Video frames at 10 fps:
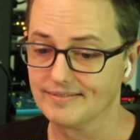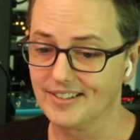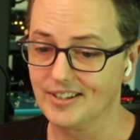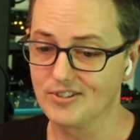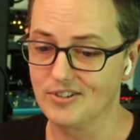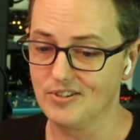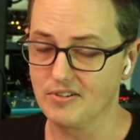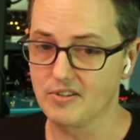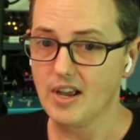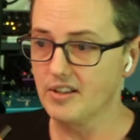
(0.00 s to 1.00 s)
Because
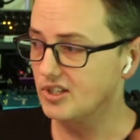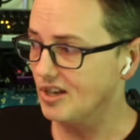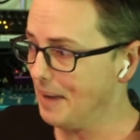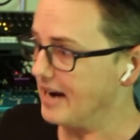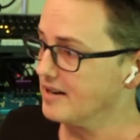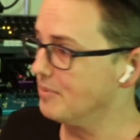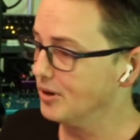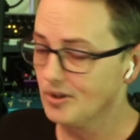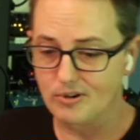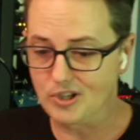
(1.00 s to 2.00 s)
some
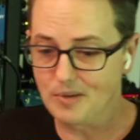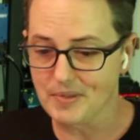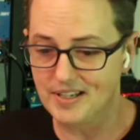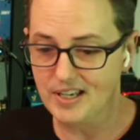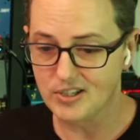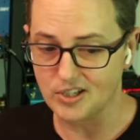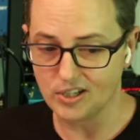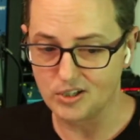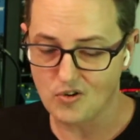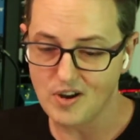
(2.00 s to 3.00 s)
animal or something is
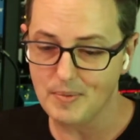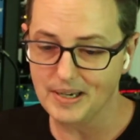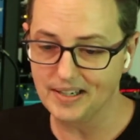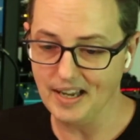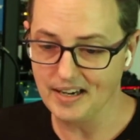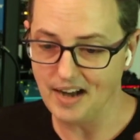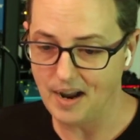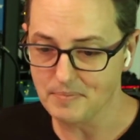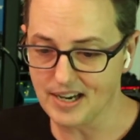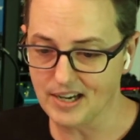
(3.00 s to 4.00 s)
screaming, and
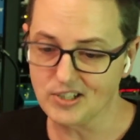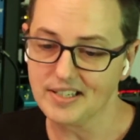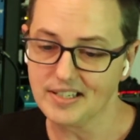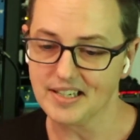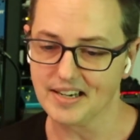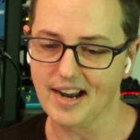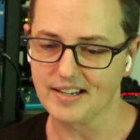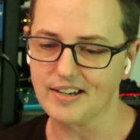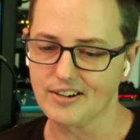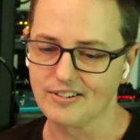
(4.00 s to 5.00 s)
I'm next. I need to get out
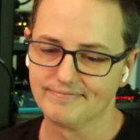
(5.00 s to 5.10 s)
of here.